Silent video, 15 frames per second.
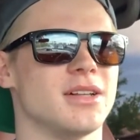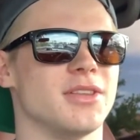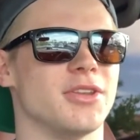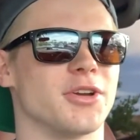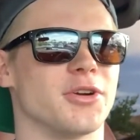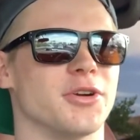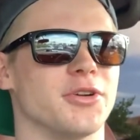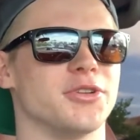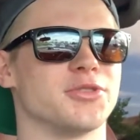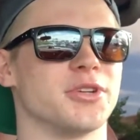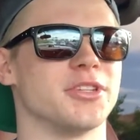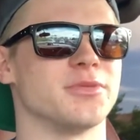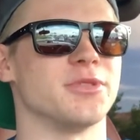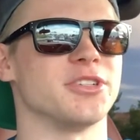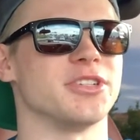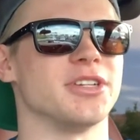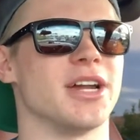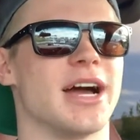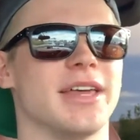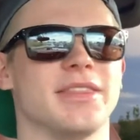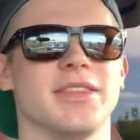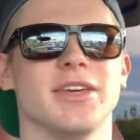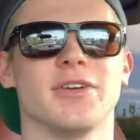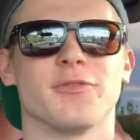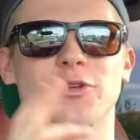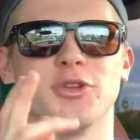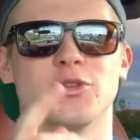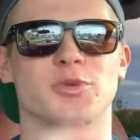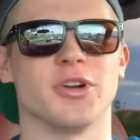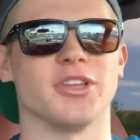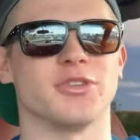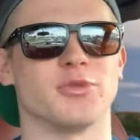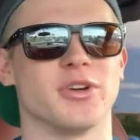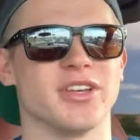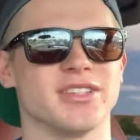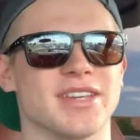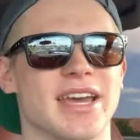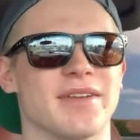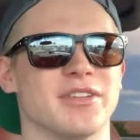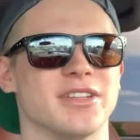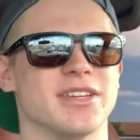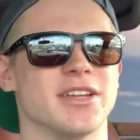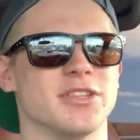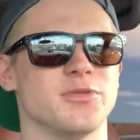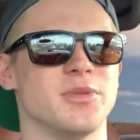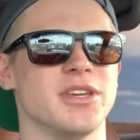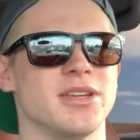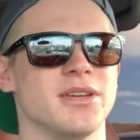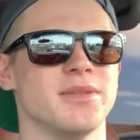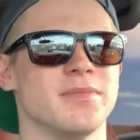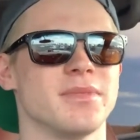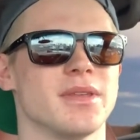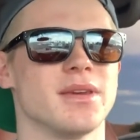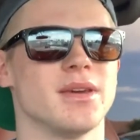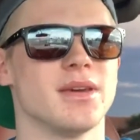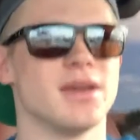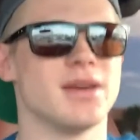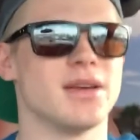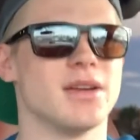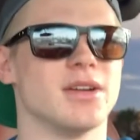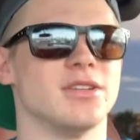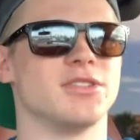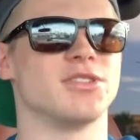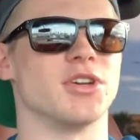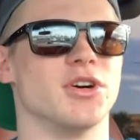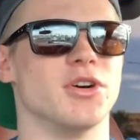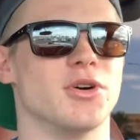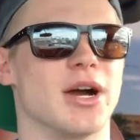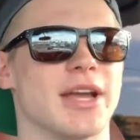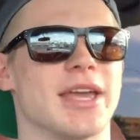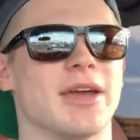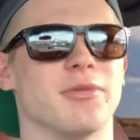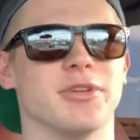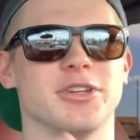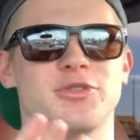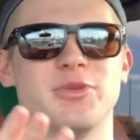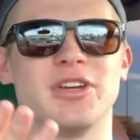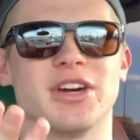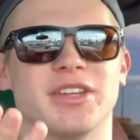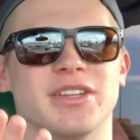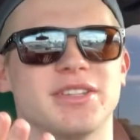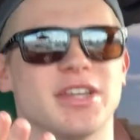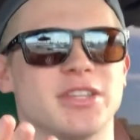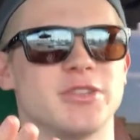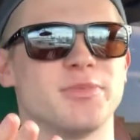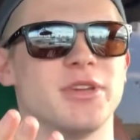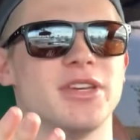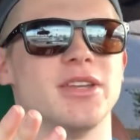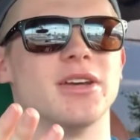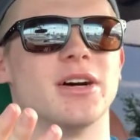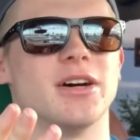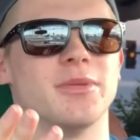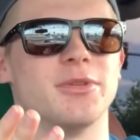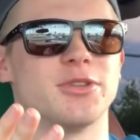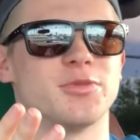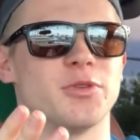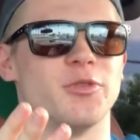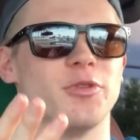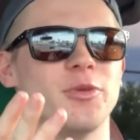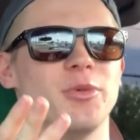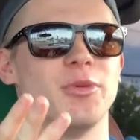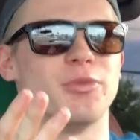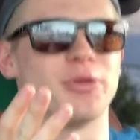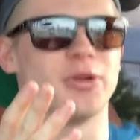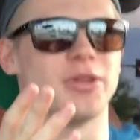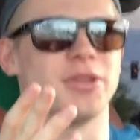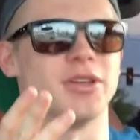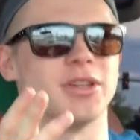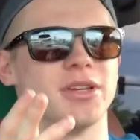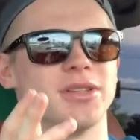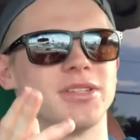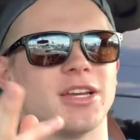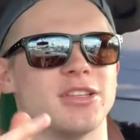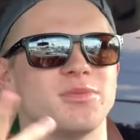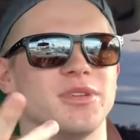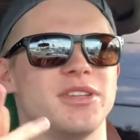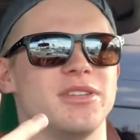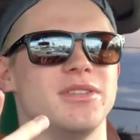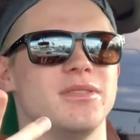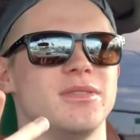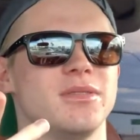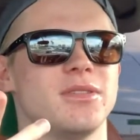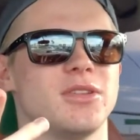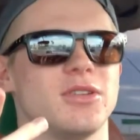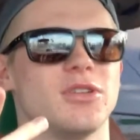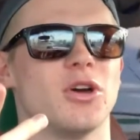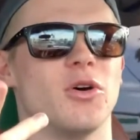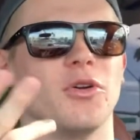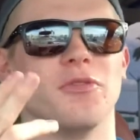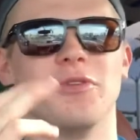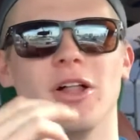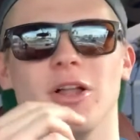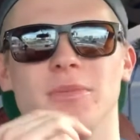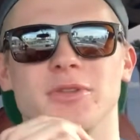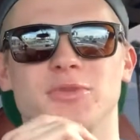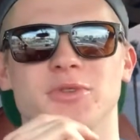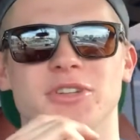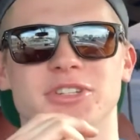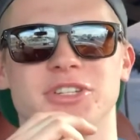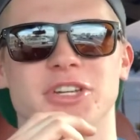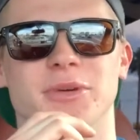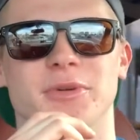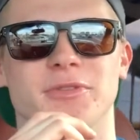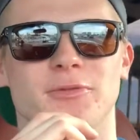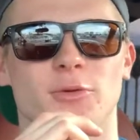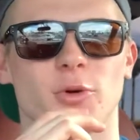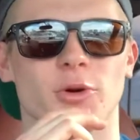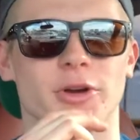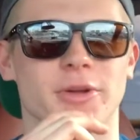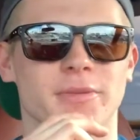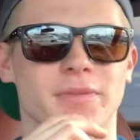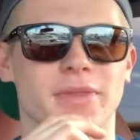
The current transmission. I think for the 2020s, they have the 10-speed. So I can't really speak on the 10-speed. It's proven to be the 10-speed co-developed between GM and Ford.